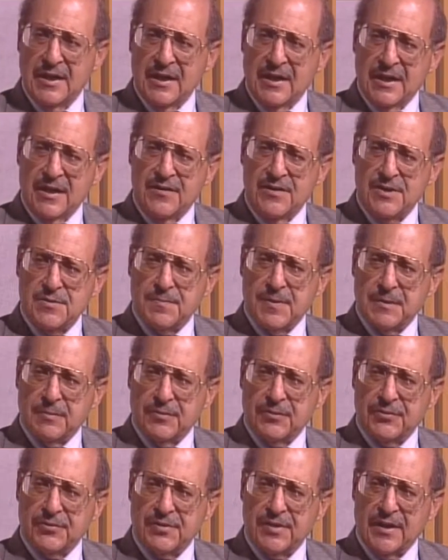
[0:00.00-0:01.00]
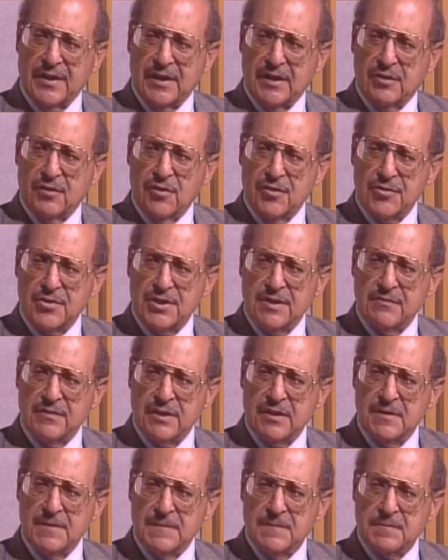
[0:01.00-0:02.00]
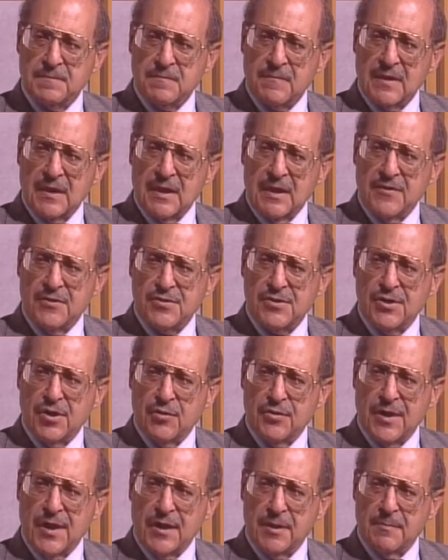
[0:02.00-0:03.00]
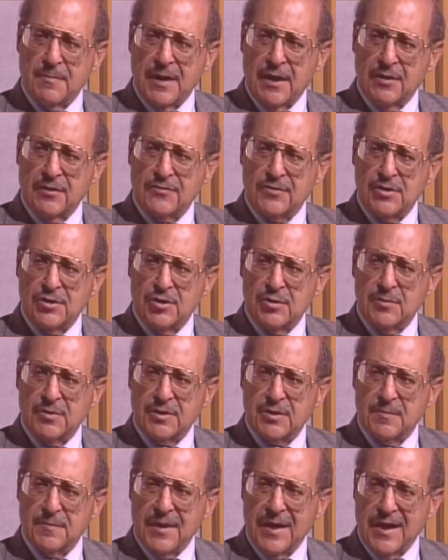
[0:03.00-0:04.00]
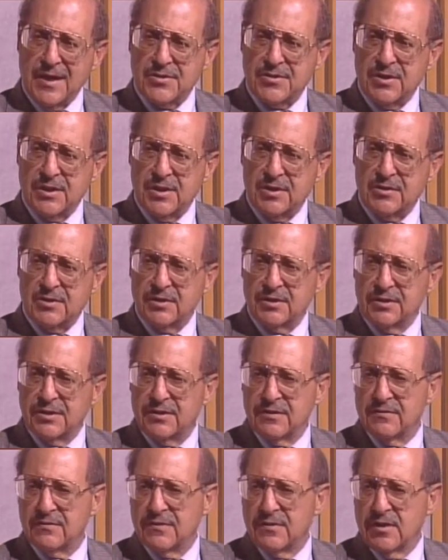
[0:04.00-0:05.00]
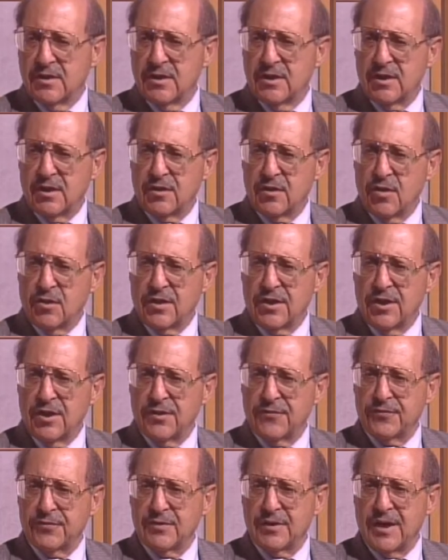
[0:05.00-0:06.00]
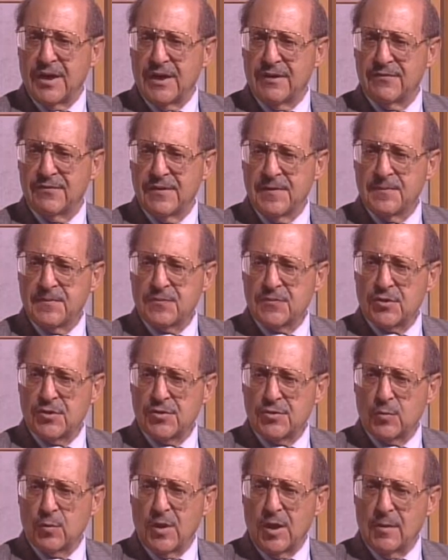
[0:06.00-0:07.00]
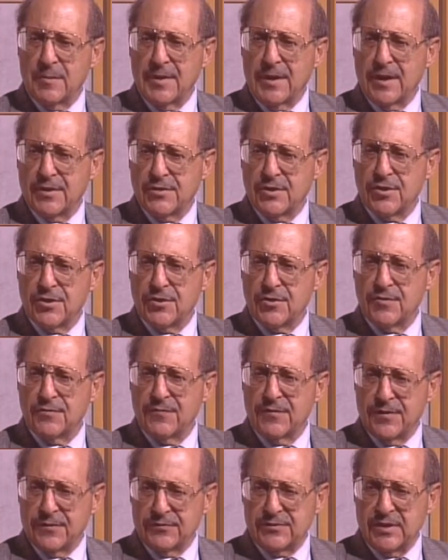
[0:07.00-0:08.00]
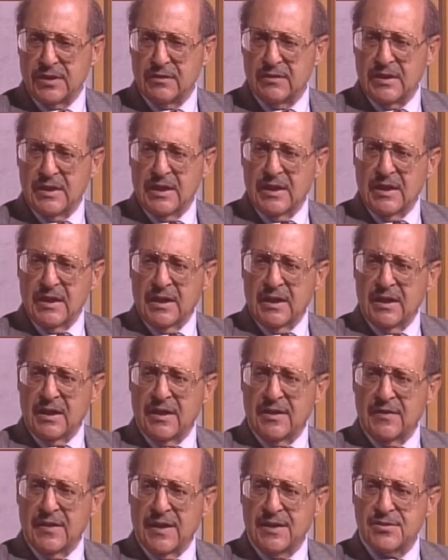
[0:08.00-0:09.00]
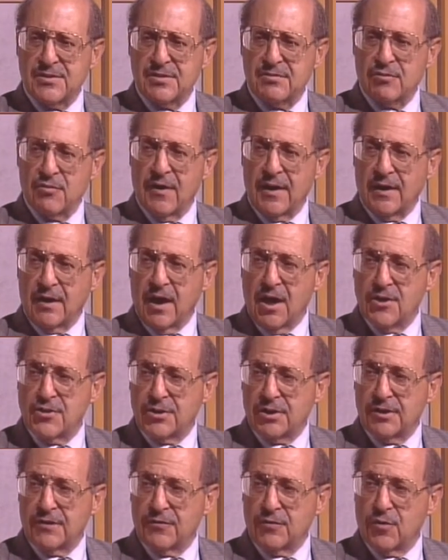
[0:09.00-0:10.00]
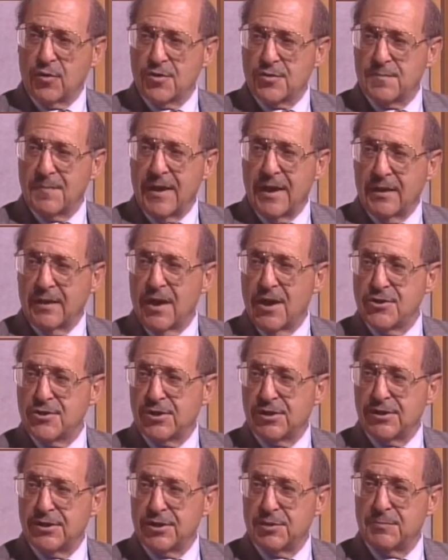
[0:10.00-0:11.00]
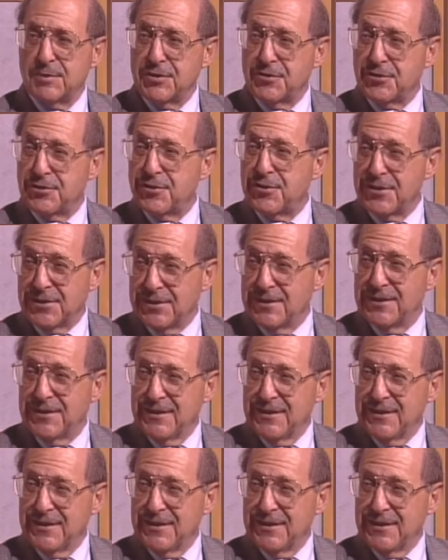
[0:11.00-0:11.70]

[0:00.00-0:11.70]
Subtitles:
And these people study longevity, and there's no doubt about it, the human capacity to live a long, healthful life goes well beyond 150. That's chronologically. Of course, biologically, it could be 30.